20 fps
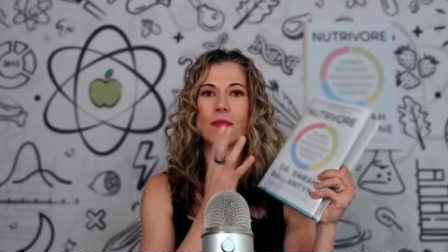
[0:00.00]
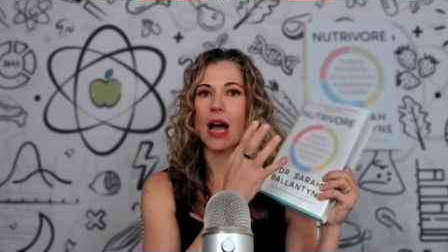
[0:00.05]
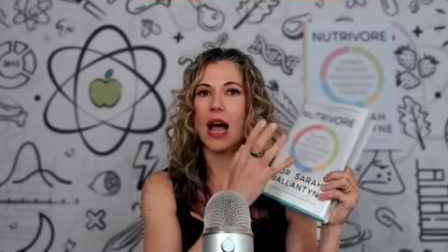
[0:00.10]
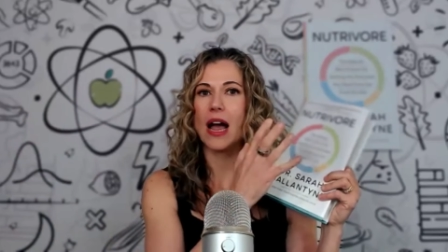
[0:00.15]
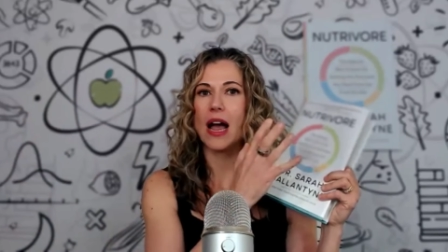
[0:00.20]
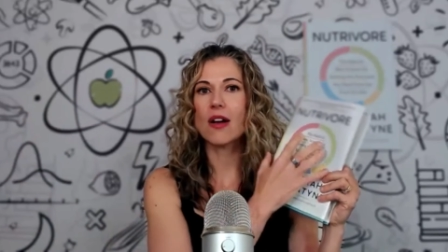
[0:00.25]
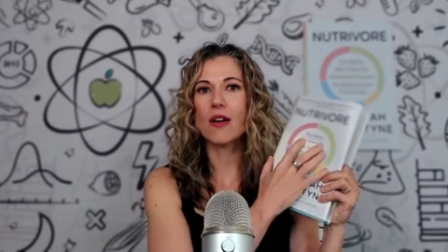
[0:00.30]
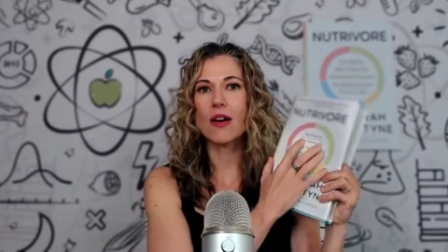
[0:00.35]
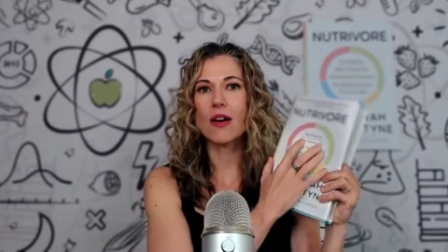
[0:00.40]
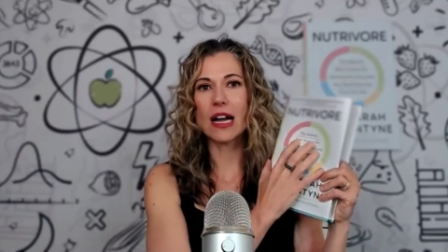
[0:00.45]

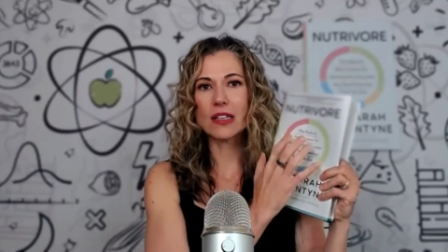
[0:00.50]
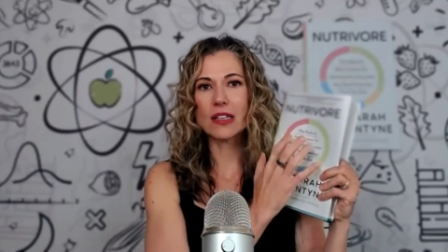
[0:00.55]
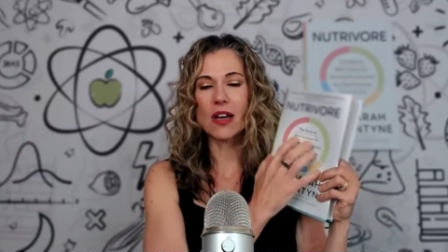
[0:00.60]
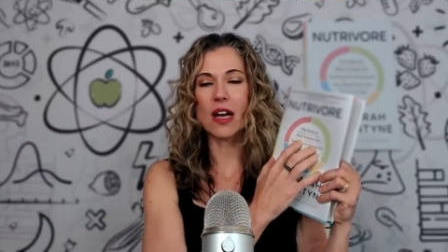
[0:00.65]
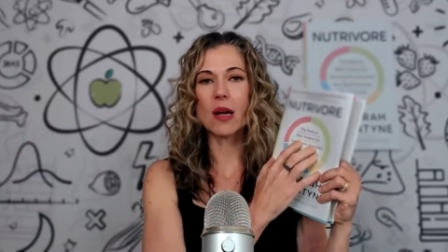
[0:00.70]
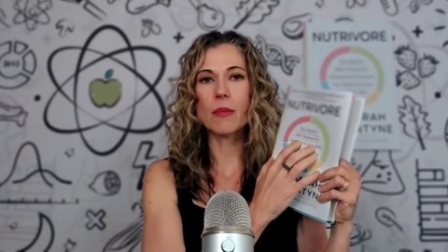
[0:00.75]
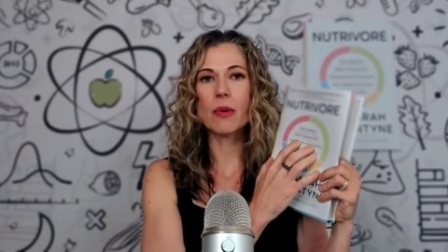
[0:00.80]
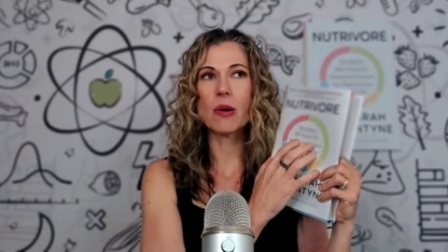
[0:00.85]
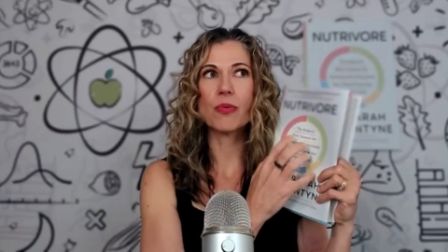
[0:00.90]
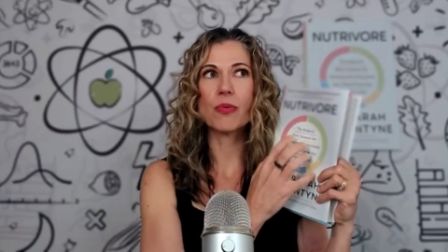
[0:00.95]
I go, I
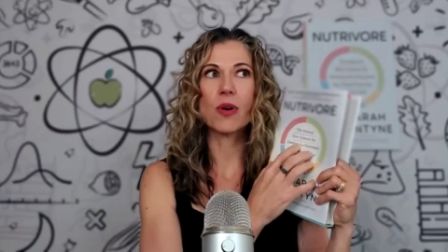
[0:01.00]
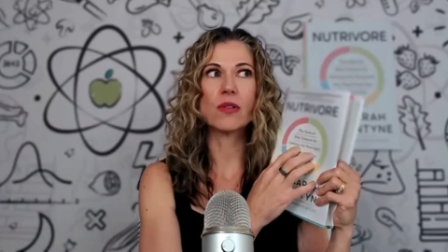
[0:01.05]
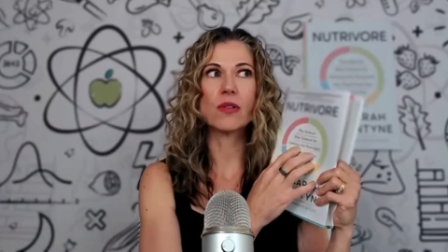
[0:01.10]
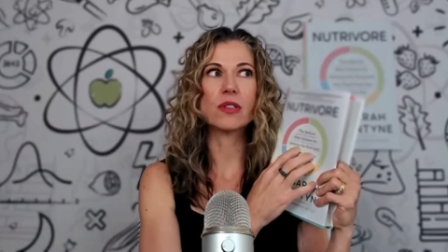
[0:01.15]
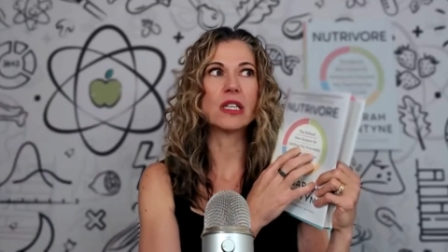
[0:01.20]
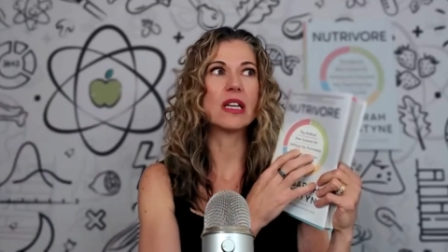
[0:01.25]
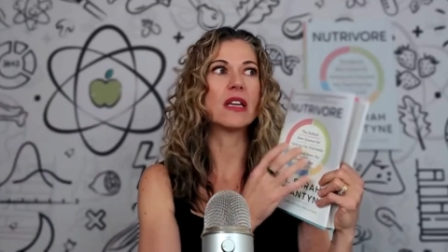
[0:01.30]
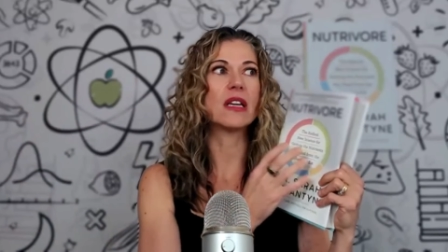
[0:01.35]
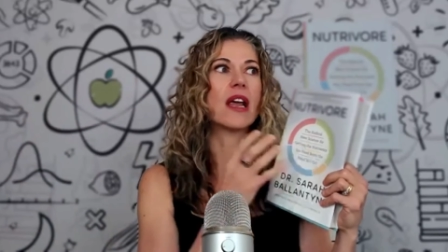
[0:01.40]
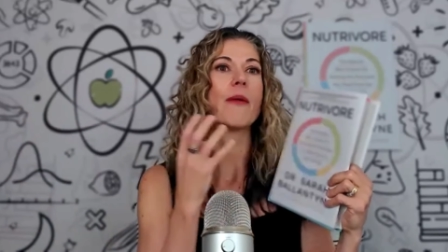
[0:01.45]
talk about
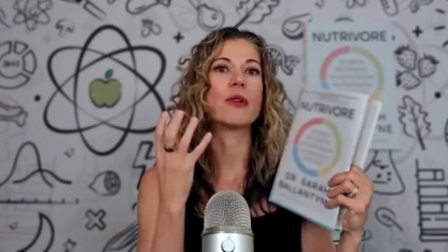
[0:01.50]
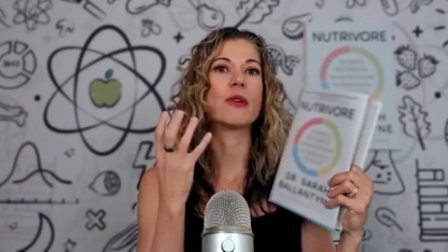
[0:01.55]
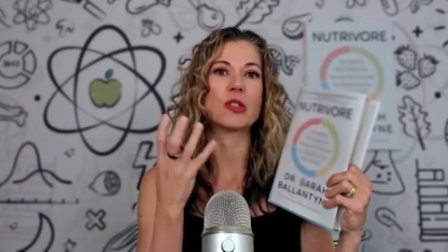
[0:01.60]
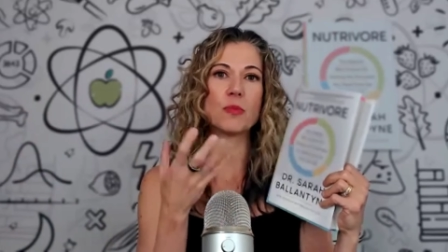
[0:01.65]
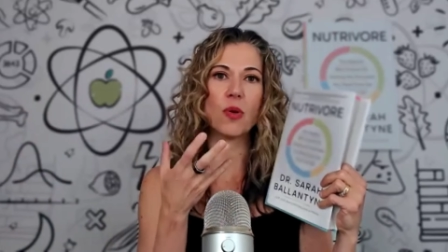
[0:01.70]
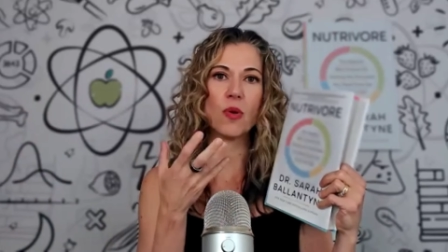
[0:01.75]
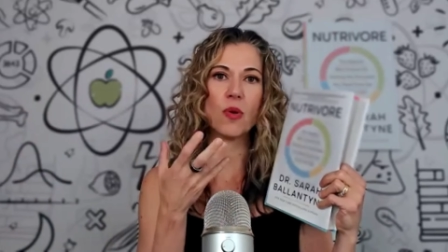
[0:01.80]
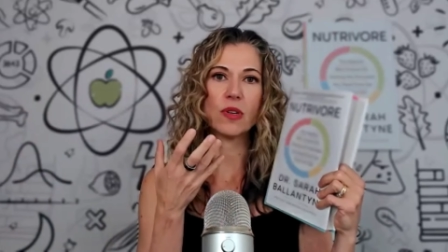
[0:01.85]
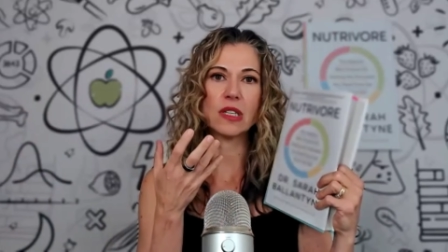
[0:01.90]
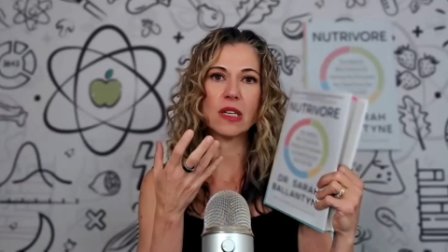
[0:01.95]
protein, how
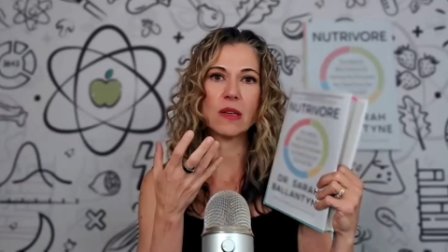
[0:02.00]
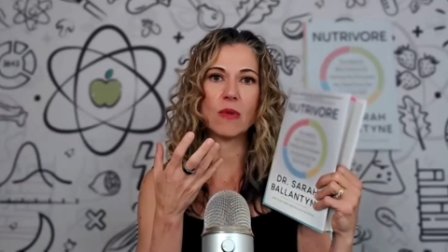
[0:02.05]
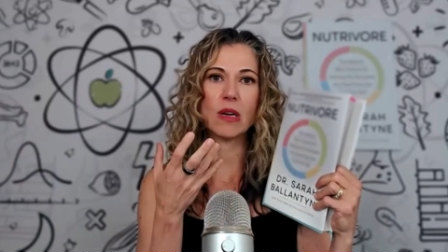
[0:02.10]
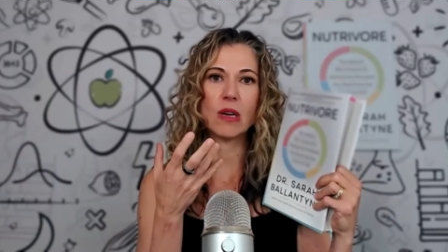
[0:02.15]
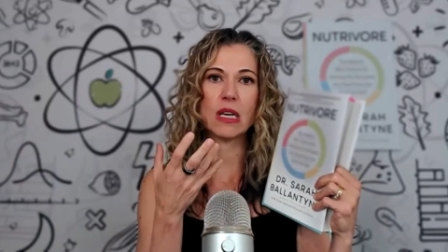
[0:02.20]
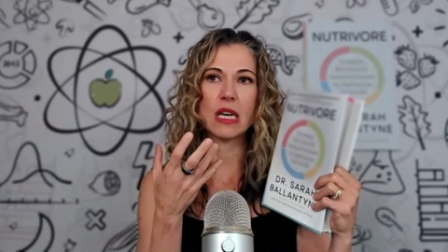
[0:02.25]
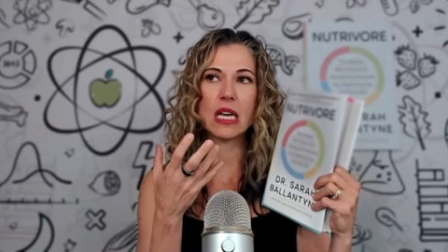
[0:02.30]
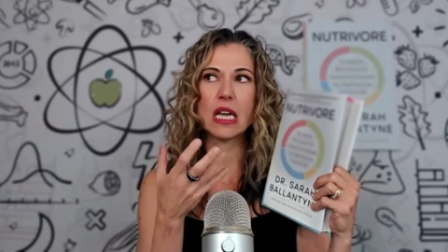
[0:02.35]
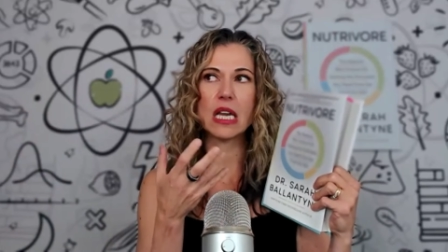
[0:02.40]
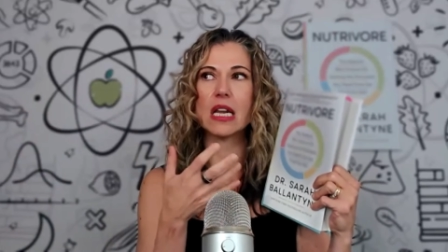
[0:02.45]
much protein
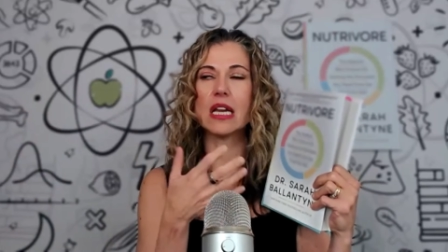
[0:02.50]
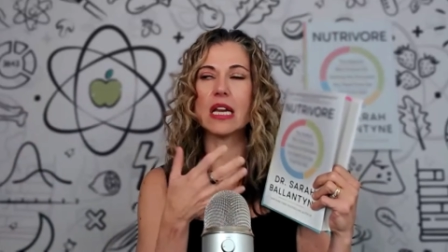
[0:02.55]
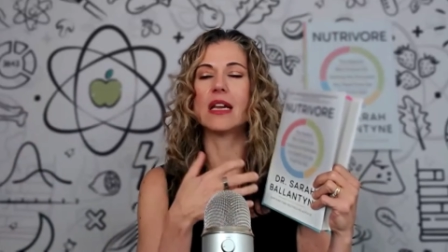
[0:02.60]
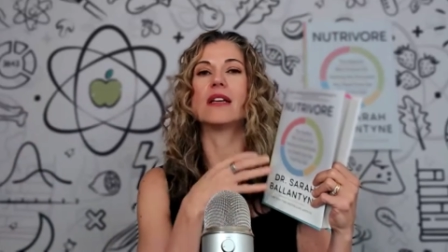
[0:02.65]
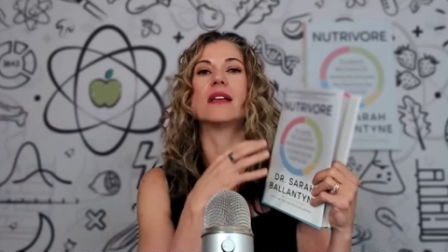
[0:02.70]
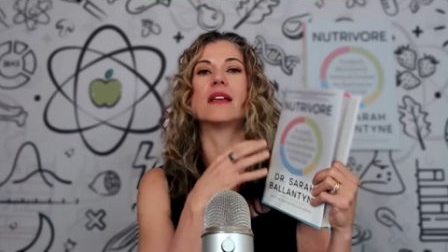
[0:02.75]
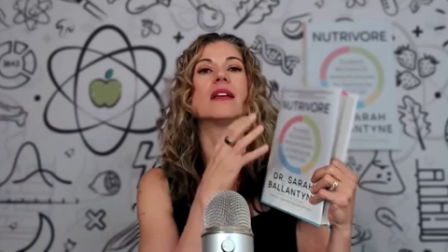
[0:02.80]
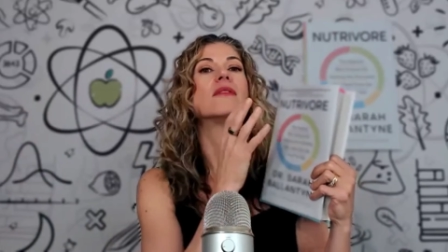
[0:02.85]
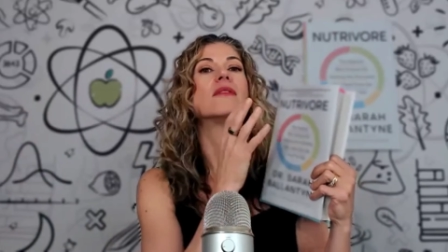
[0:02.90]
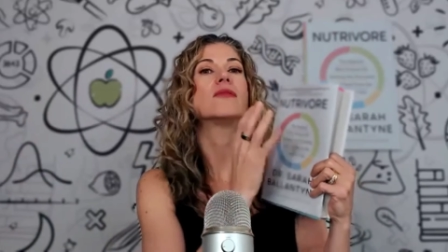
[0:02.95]
we
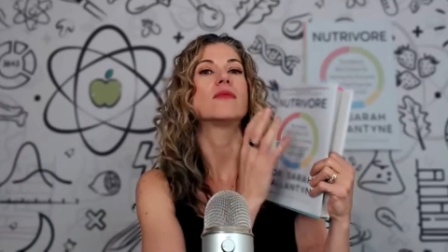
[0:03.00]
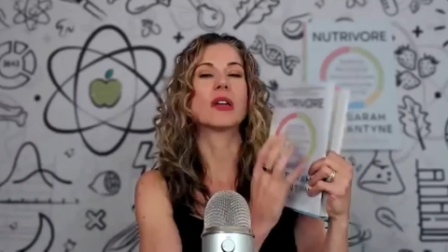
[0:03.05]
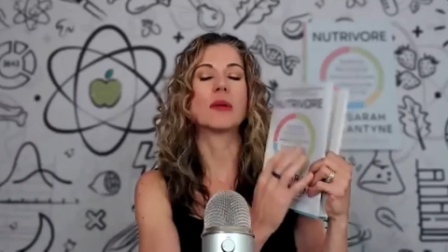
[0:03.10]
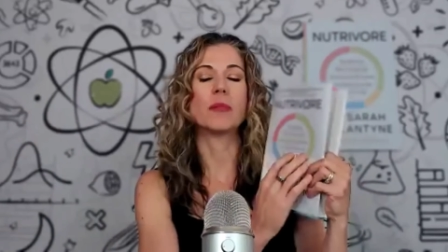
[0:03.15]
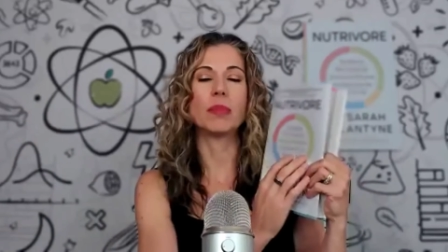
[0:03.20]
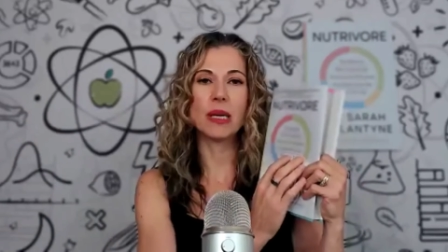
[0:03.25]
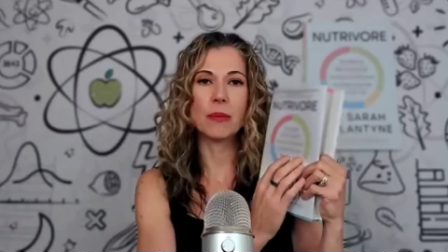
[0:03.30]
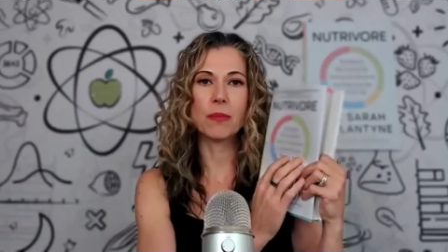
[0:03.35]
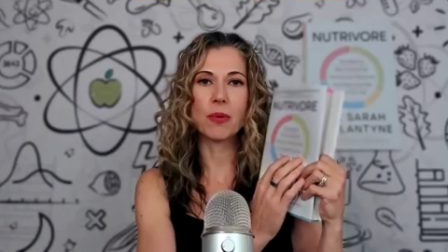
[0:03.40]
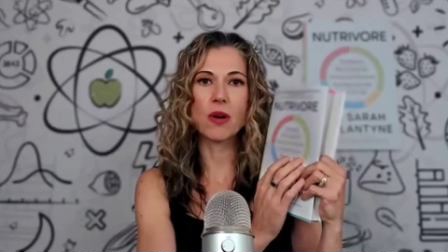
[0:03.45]
need,
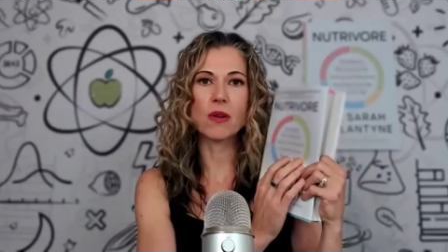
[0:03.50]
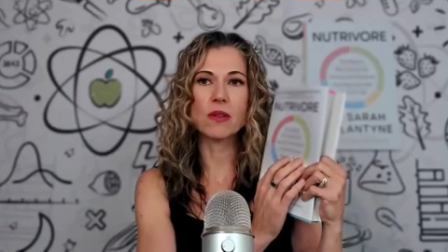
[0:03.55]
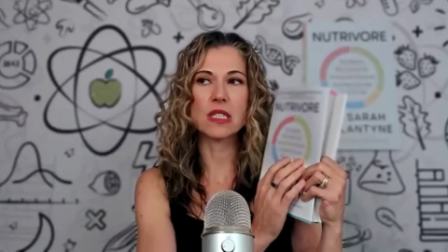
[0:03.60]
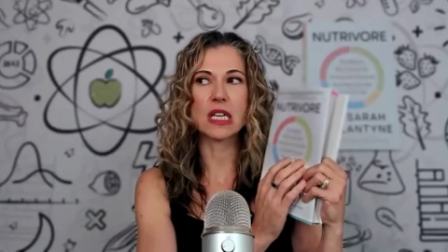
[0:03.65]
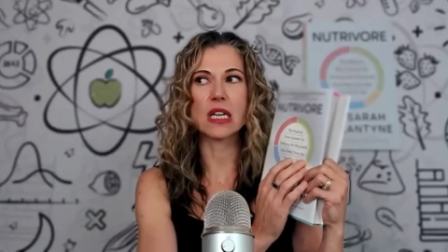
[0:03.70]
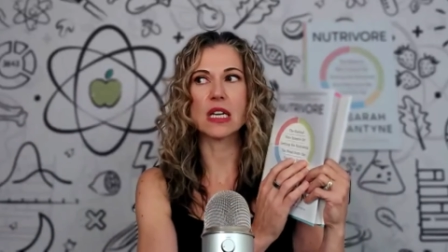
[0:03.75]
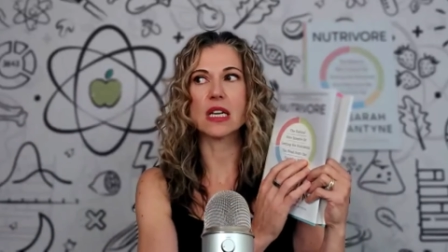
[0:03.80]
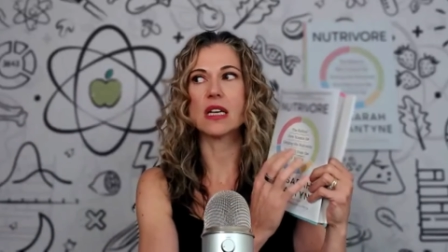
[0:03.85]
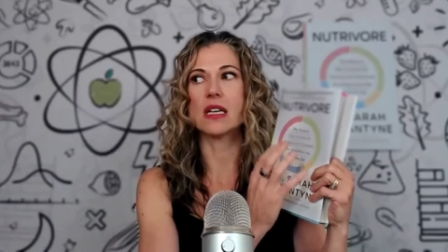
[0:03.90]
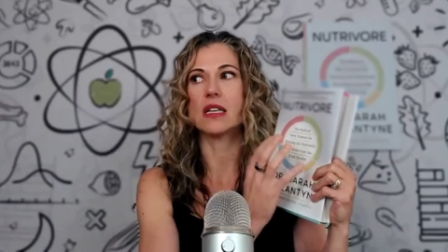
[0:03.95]
complete
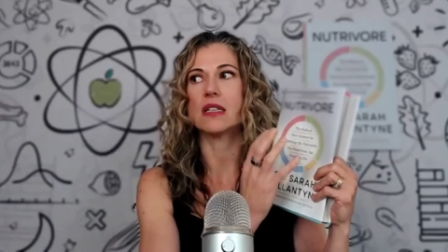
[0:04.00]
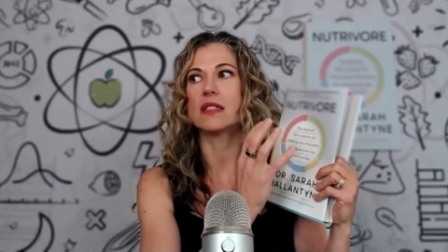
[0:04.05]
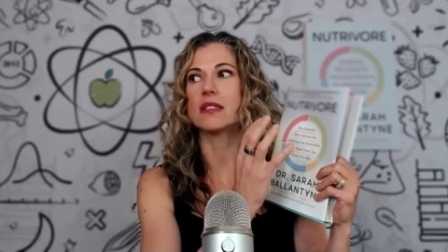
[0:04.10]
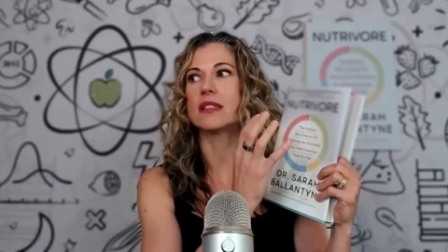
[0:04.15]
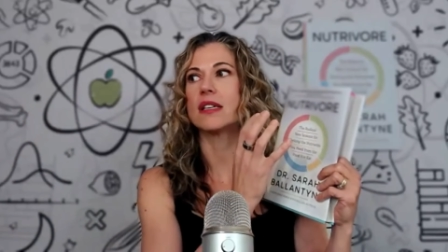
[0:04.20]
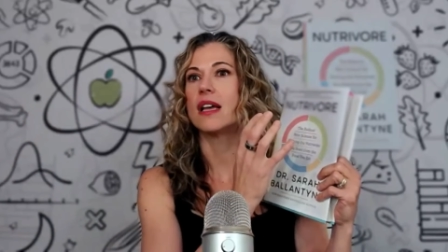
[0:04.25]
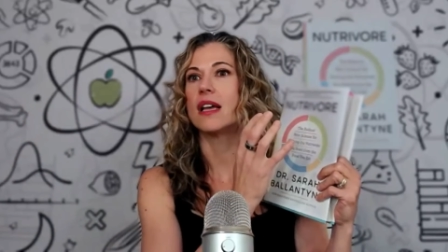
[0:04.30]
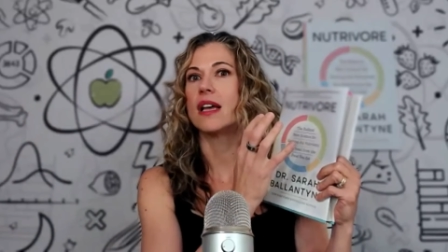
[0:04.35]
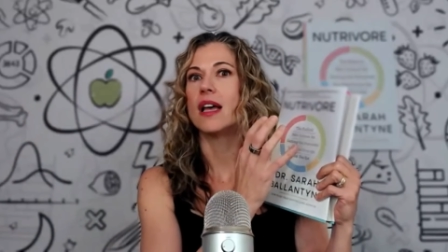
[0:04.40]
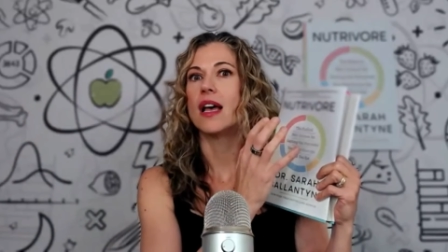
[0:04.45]

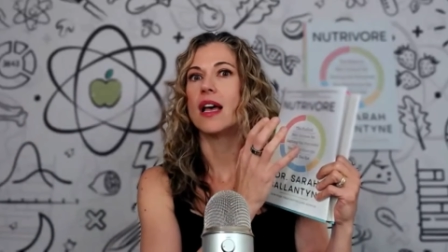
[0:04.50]
proteins